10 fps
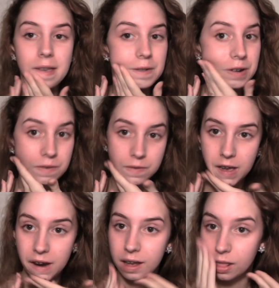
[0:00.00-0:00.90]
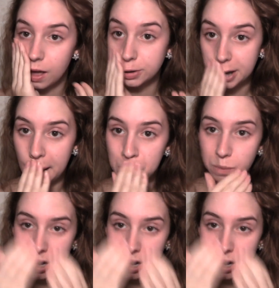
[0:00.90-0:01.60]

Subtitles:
for a very long time.